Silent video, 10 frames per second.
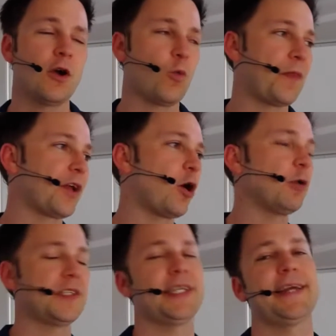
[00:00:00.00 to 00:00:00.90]
when the goal
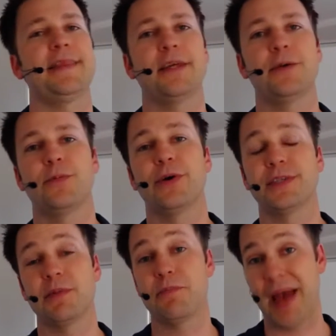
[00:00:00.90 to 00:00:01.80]
is to get the
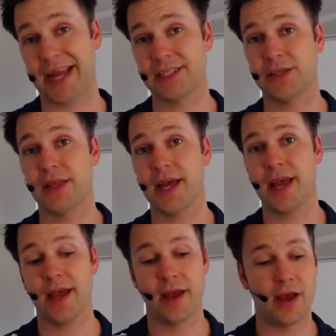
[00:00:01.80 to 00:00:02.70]
person back to
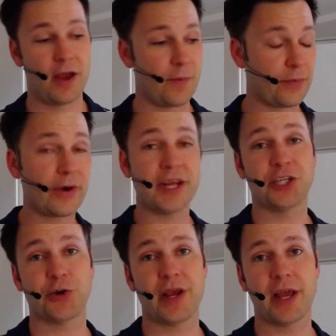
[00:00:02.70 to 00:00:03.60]
their
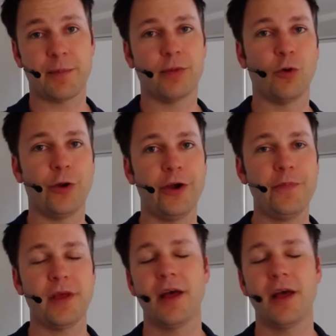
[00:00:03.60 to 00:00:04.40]
pre-injury employer.